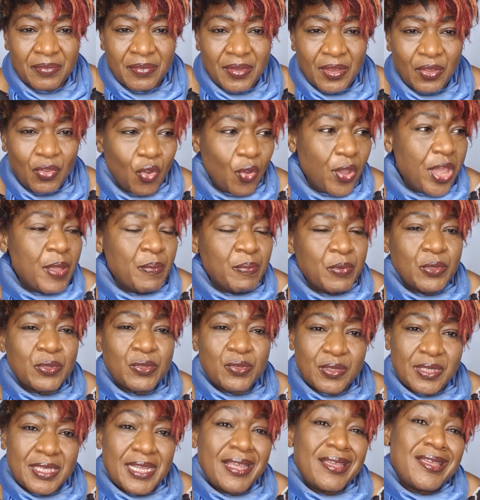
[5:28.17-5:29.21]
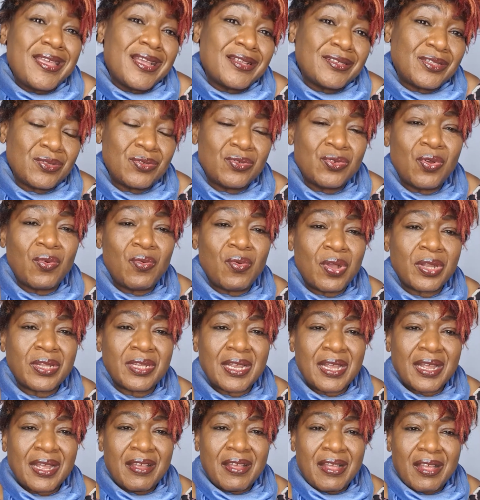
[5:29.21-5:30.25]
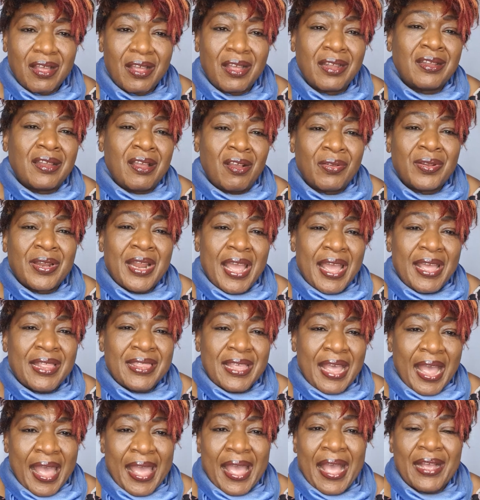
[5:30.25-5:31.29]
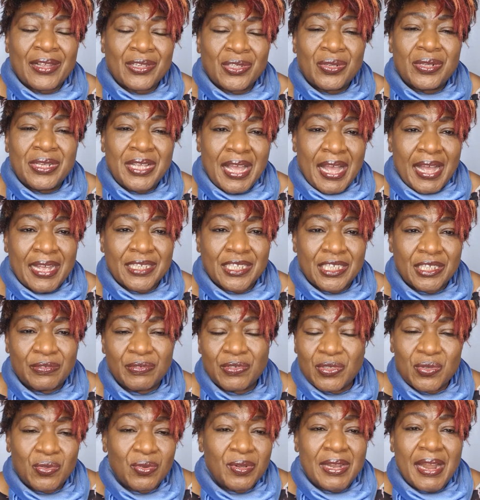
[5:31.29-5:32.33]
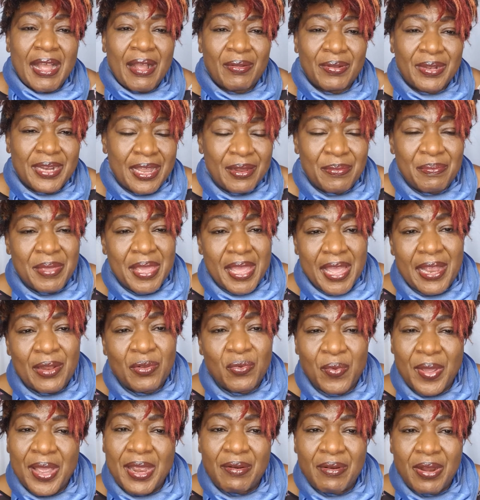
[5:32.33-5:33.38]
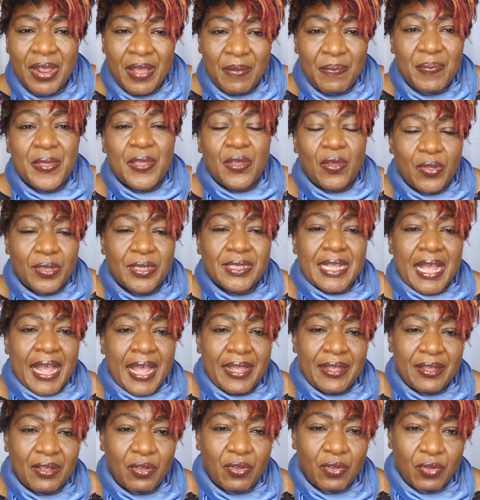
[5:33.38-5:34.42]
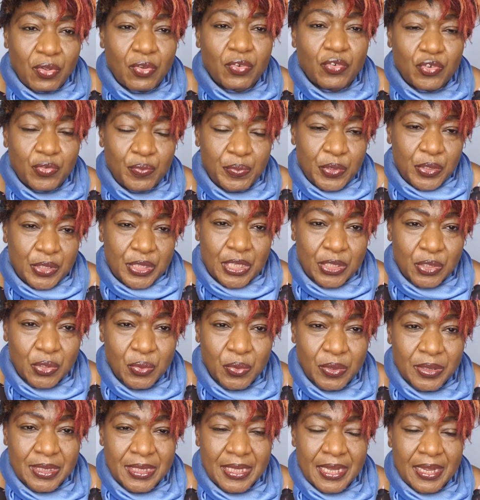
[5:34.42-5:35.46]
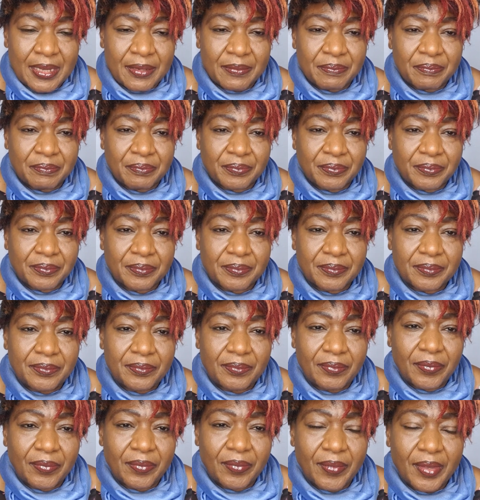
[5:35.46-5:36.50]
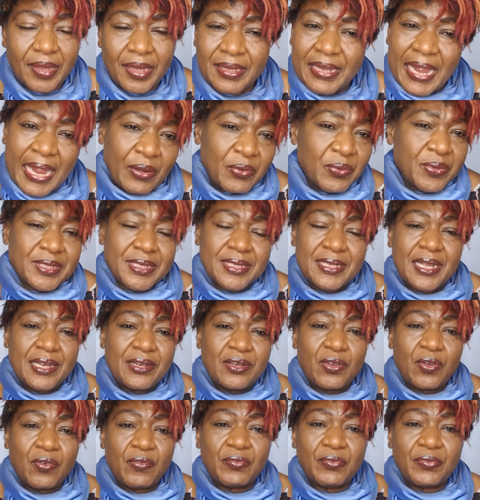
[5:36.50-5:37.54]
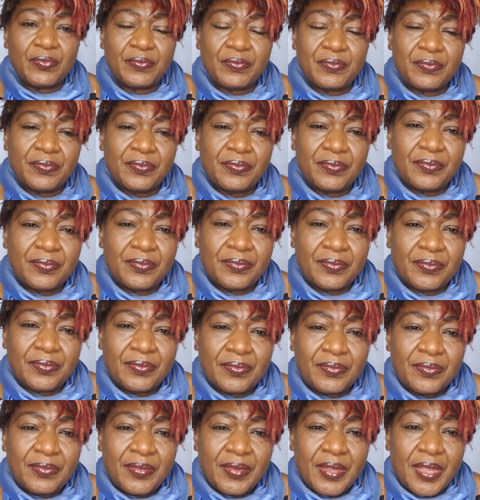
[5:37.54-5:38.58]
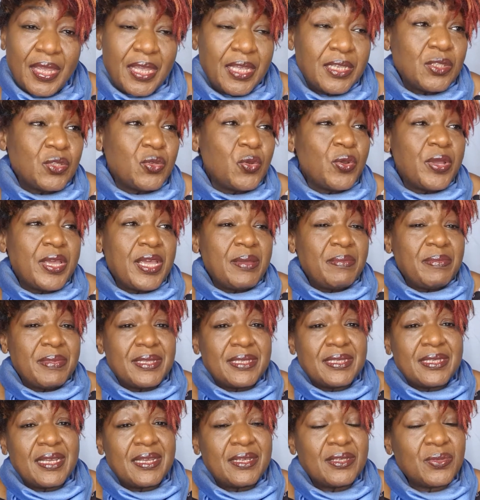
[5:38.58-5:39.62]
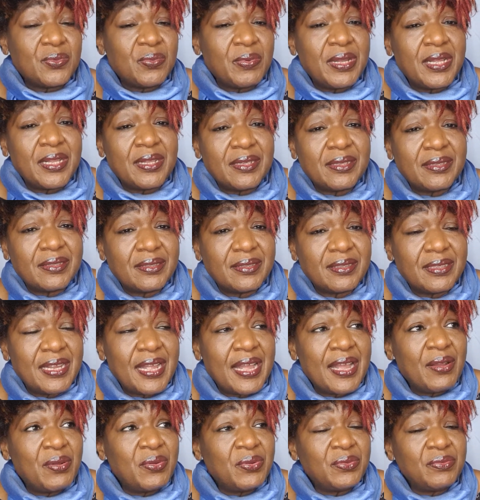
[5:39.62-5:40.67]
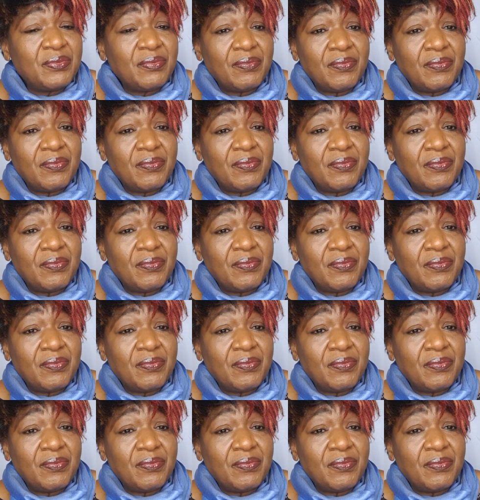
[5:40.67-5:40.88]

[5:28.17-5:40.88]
you're able to say, yes, you know what? And on earth, I actually achieved. So now let me end where, because I contributed towards that. That wasn't enough. He took him. He says, well, now